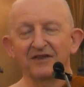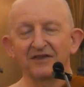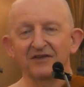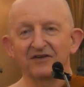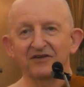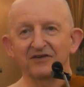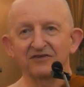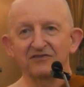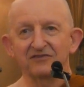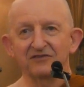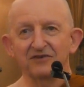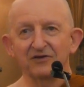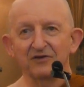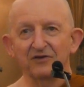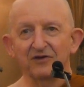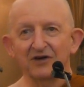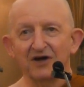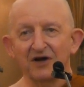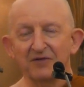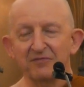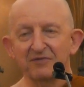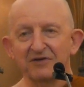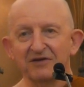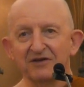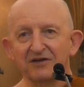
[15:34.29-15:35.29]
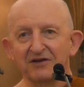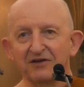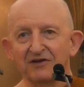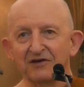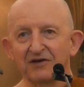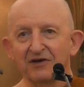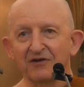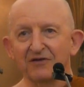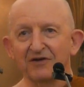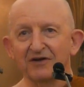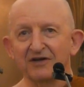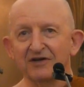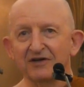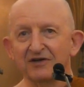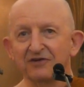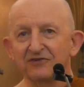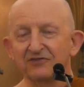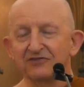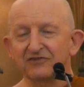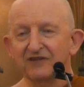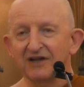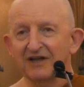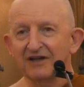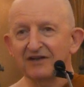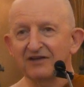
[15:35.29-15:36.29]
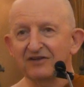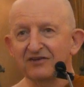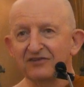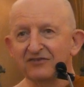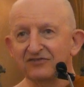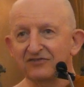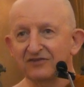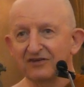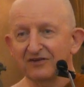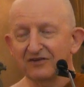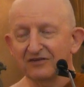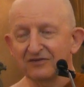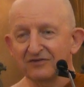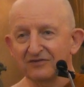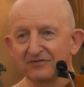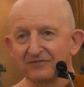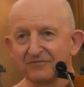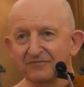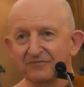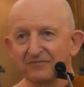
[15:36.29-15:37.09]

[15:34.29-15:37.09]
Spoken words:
there's no coming, no going, no standing still.